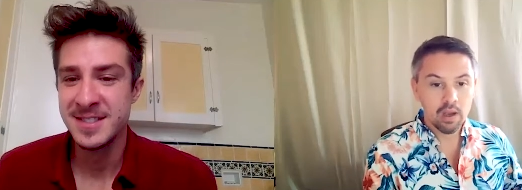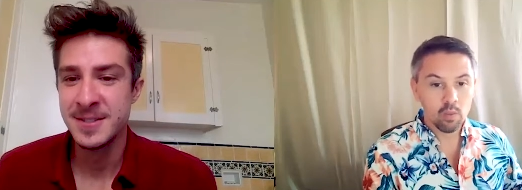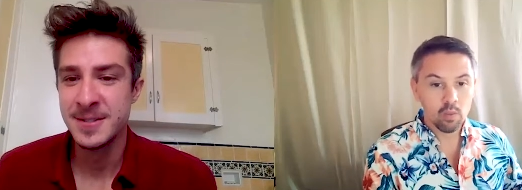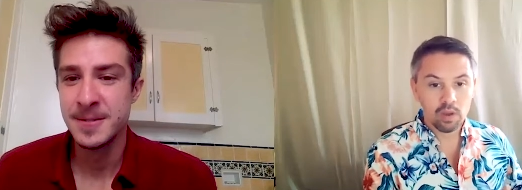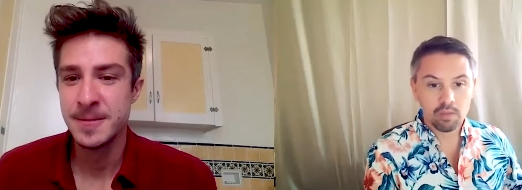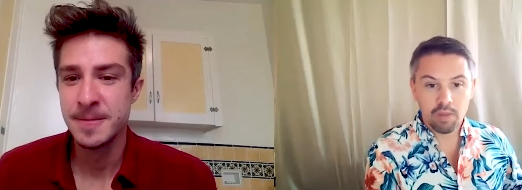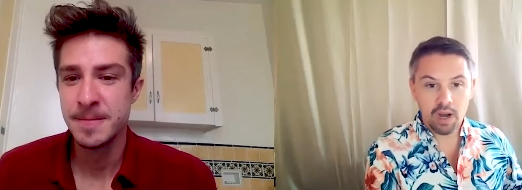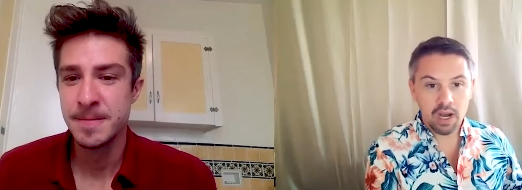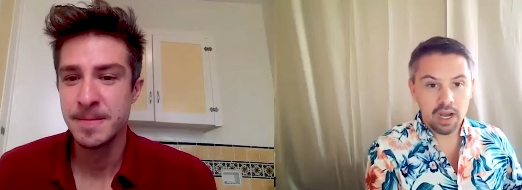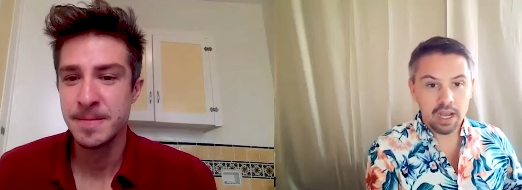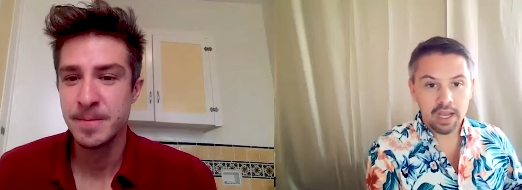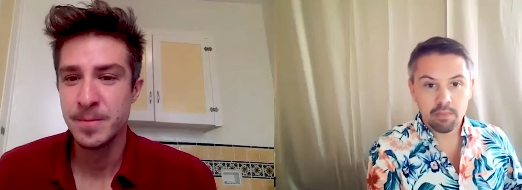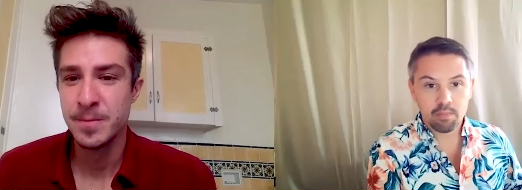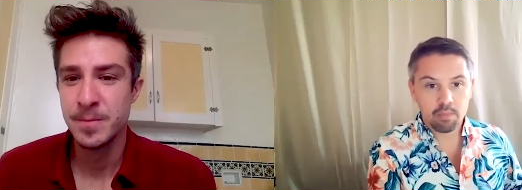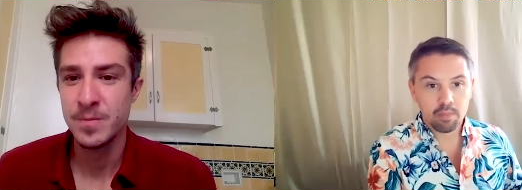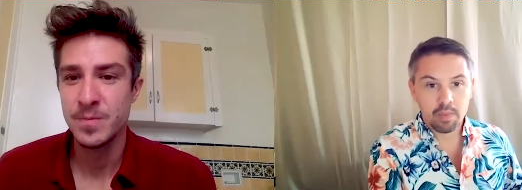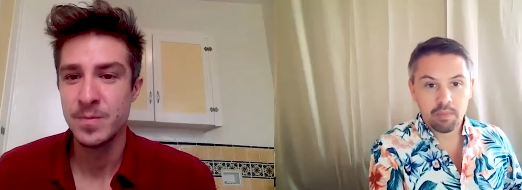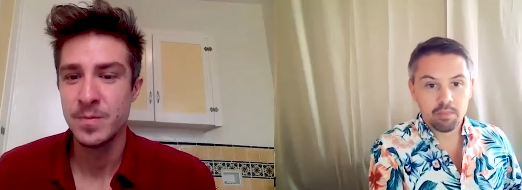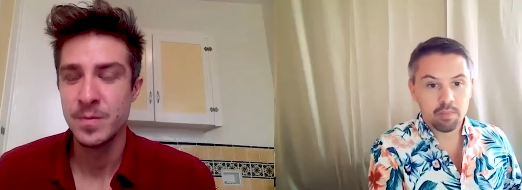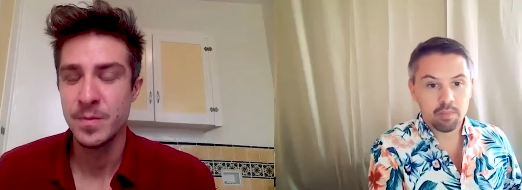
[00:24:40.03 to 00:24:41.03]
Speaker 1: with
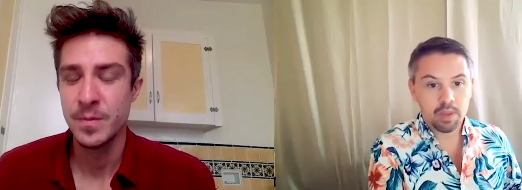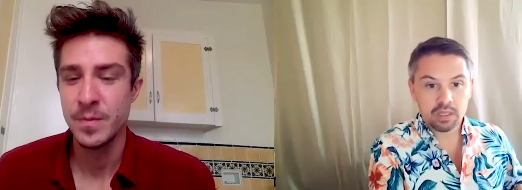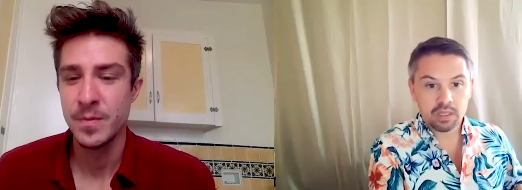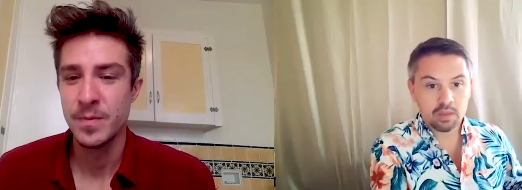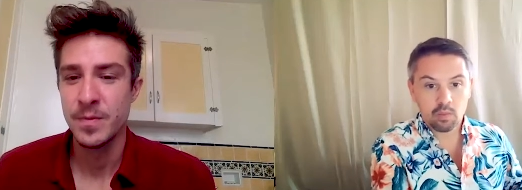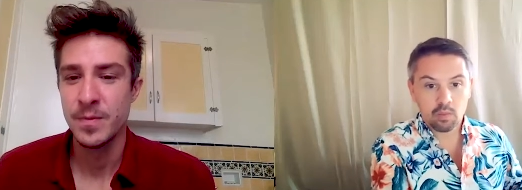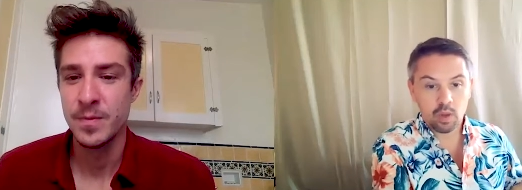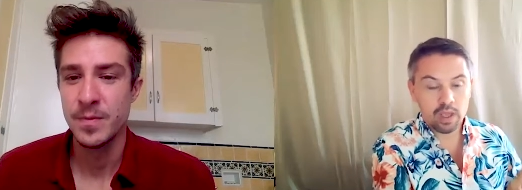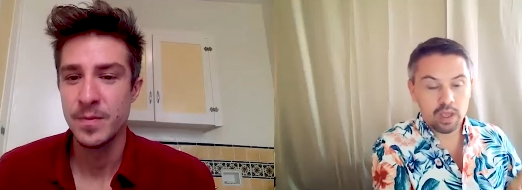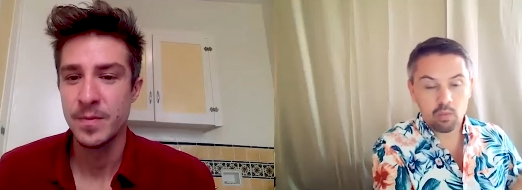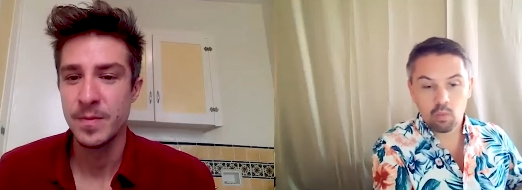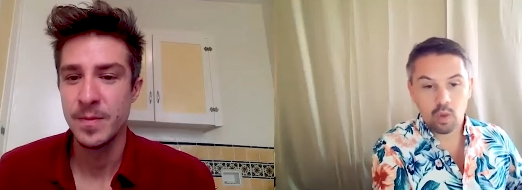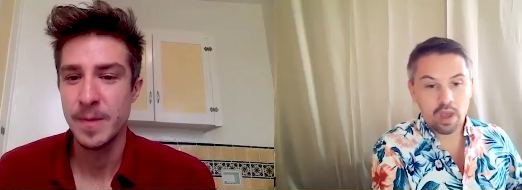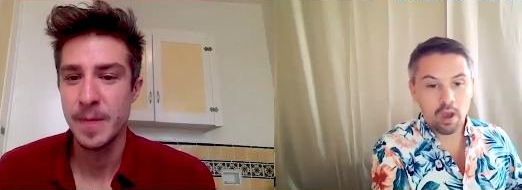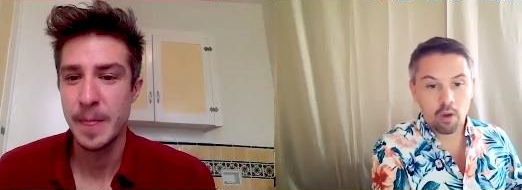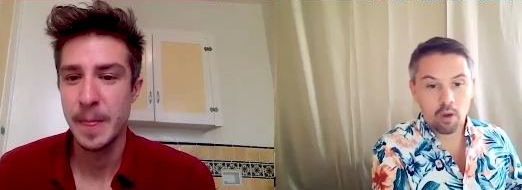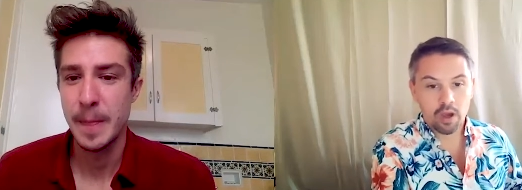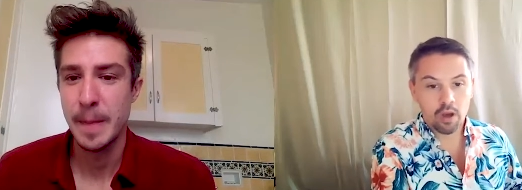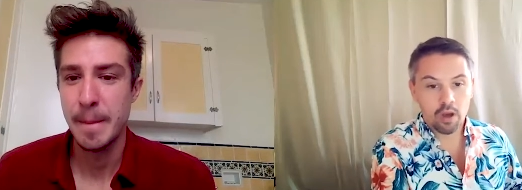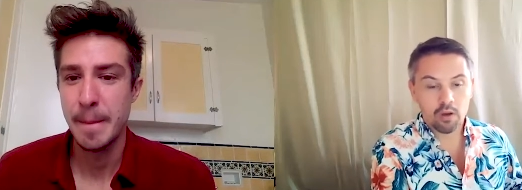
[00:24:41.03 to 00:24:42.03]
my business,
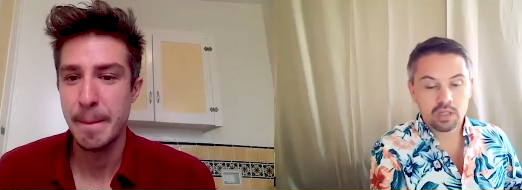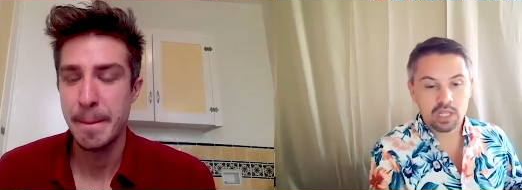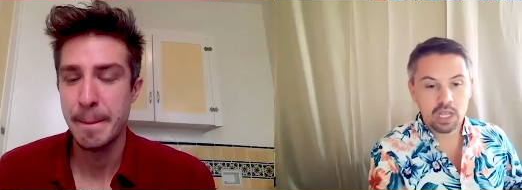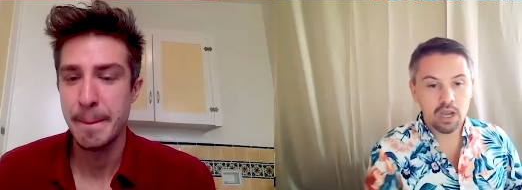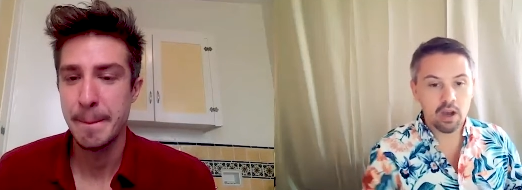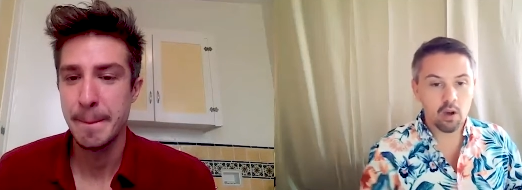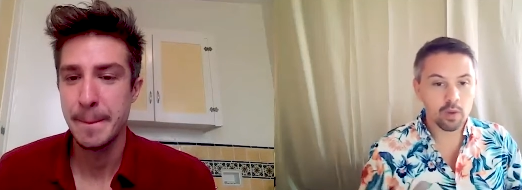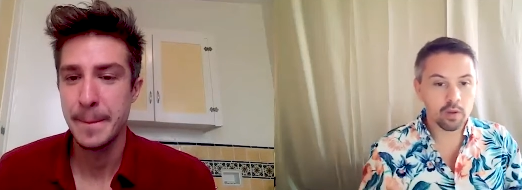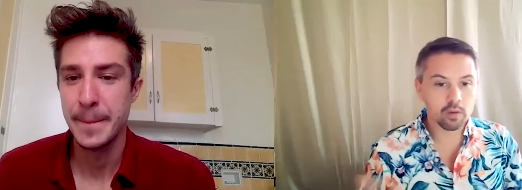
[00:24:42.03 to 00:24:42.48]
we own a hotel.